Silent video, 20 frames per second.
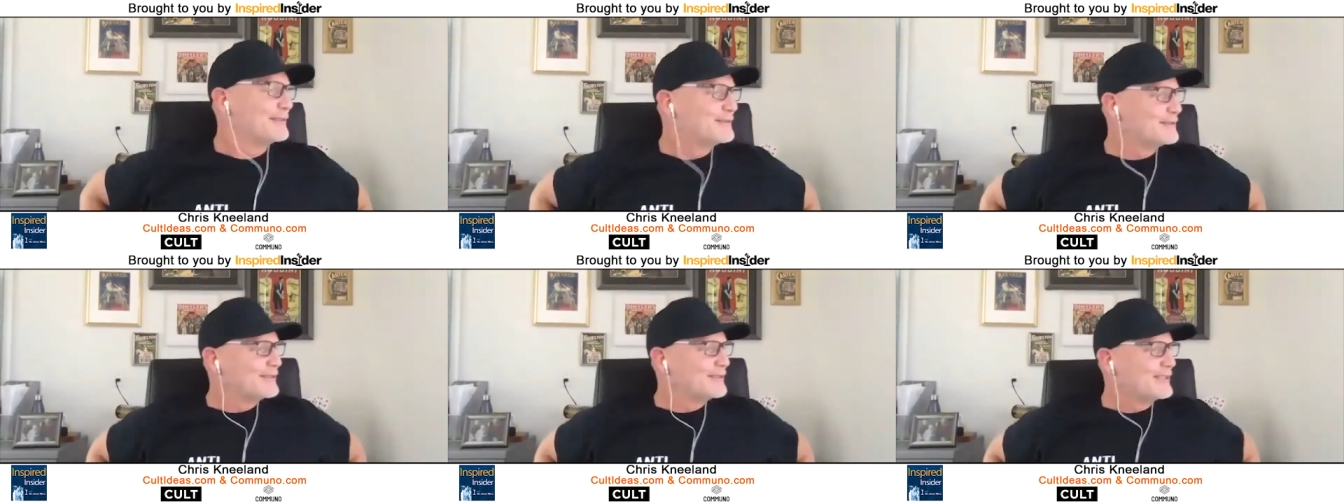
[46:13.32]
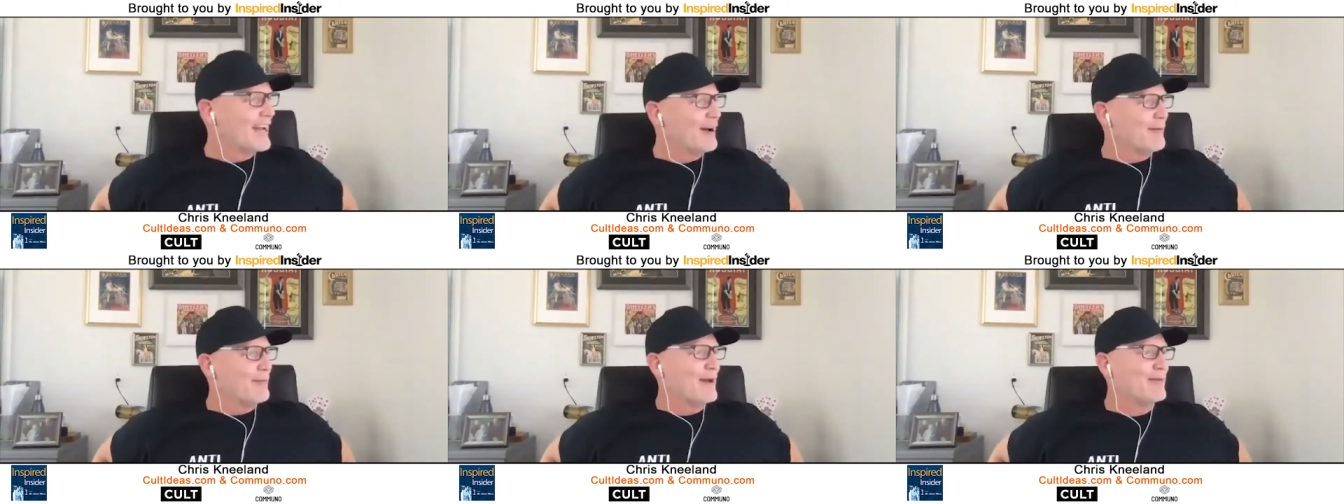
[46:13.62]

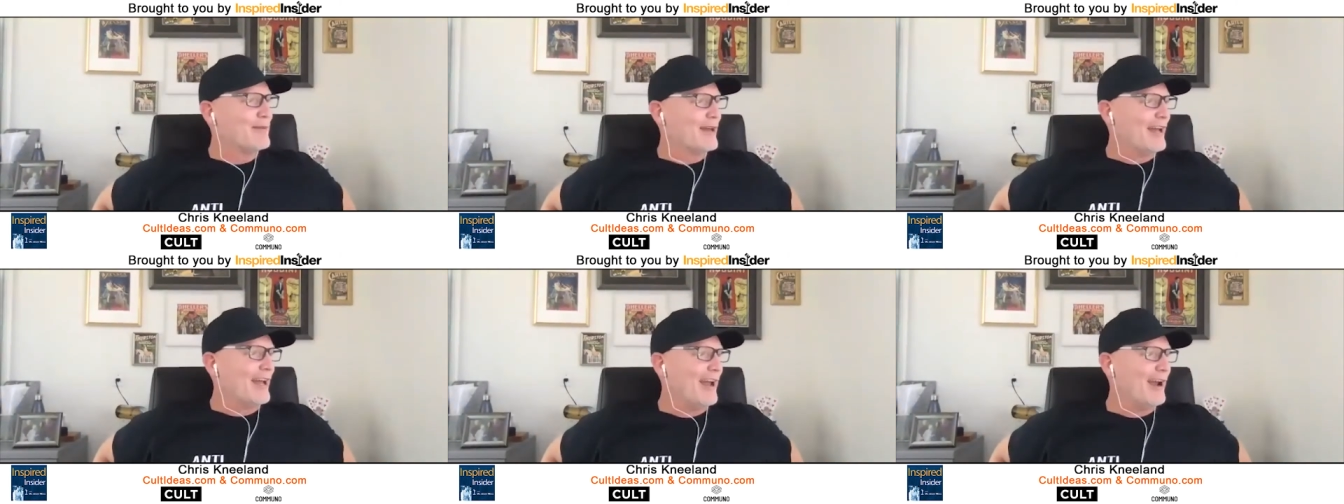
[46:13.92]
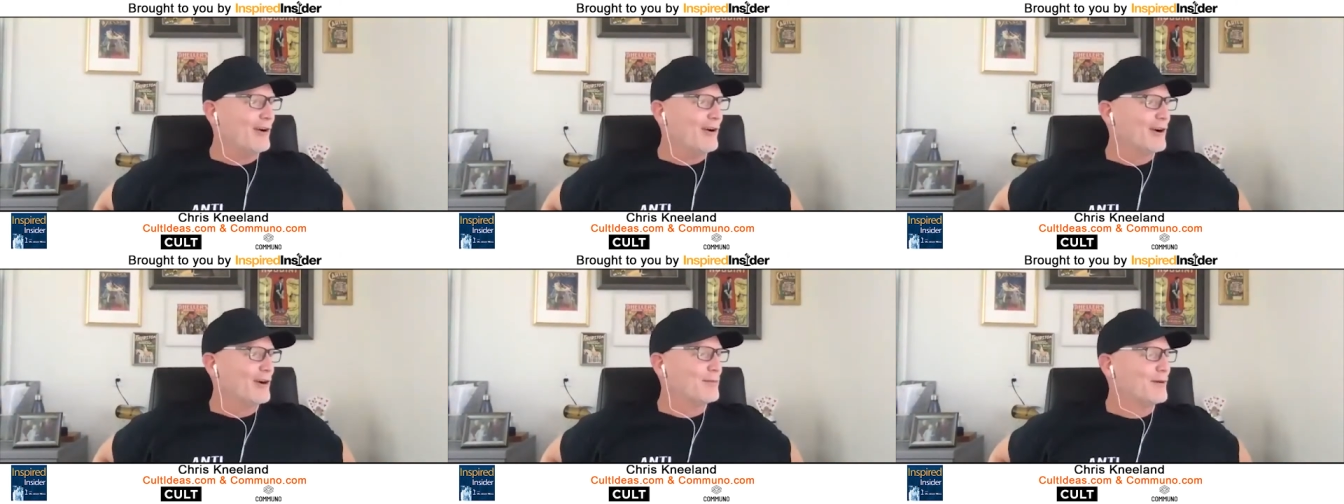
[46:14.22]
Yeah, maybe a
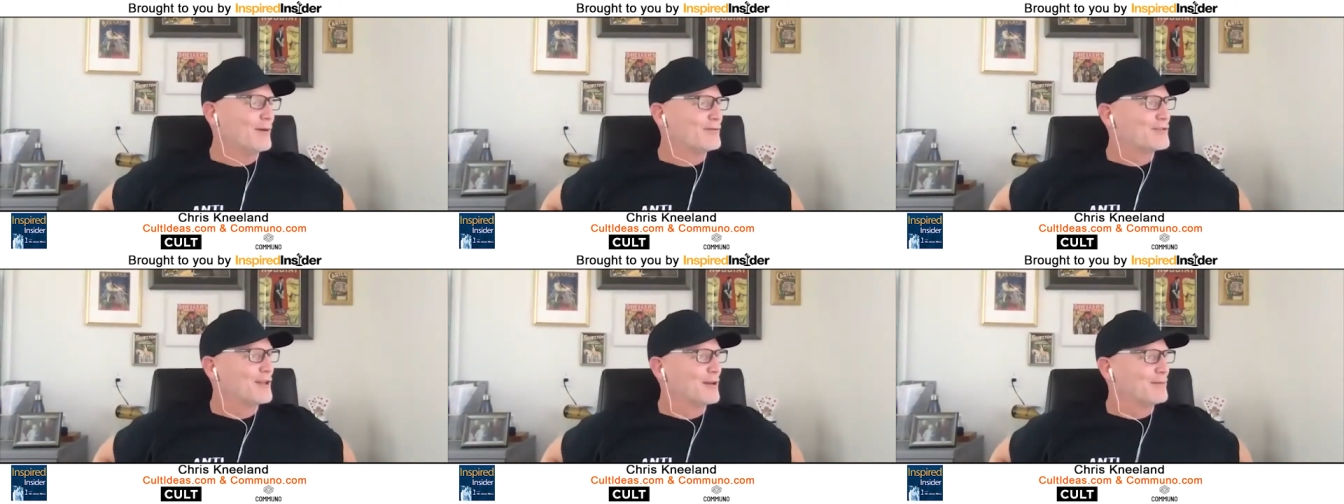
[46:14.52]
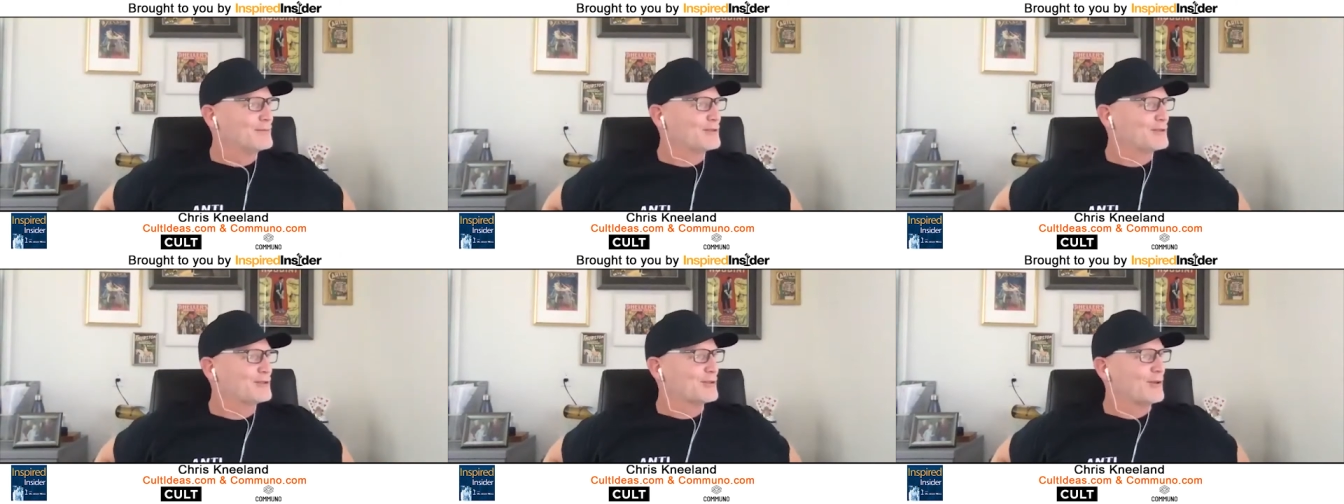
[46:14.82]
harem of
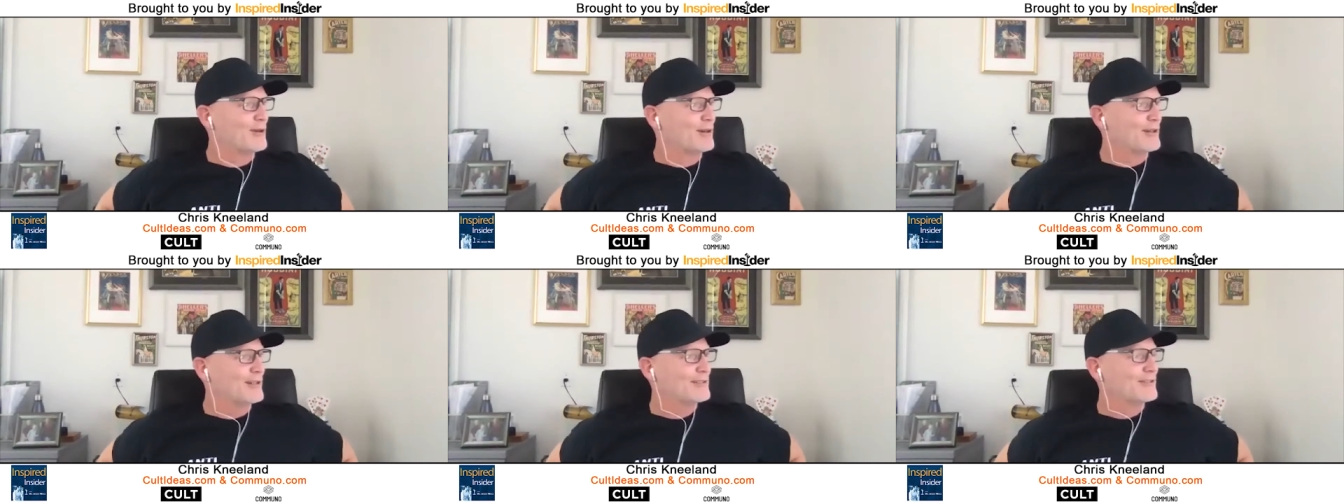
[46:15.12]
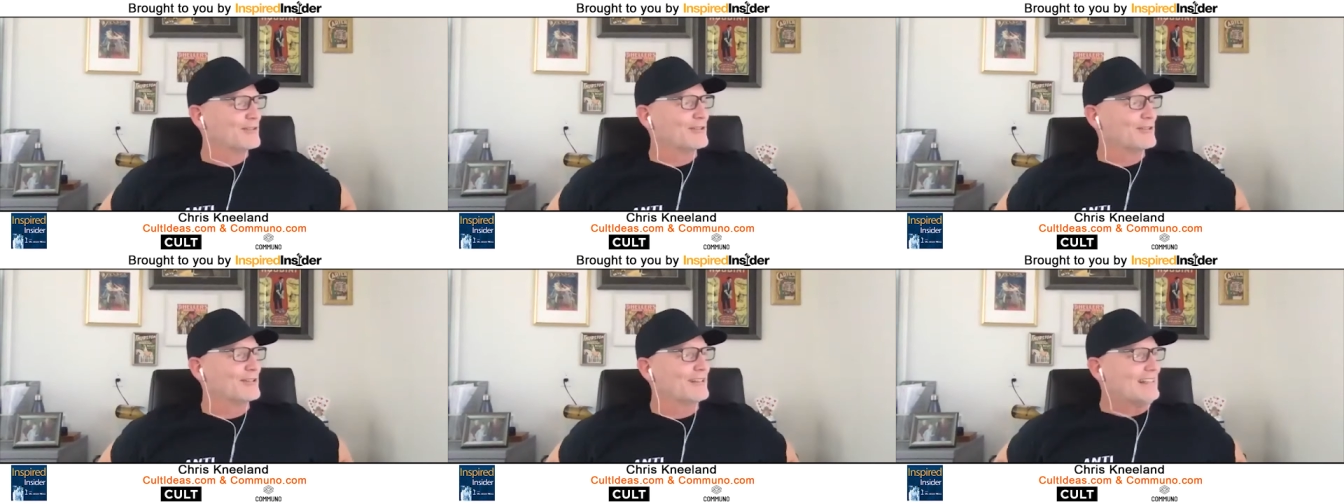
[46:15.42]
some sort, or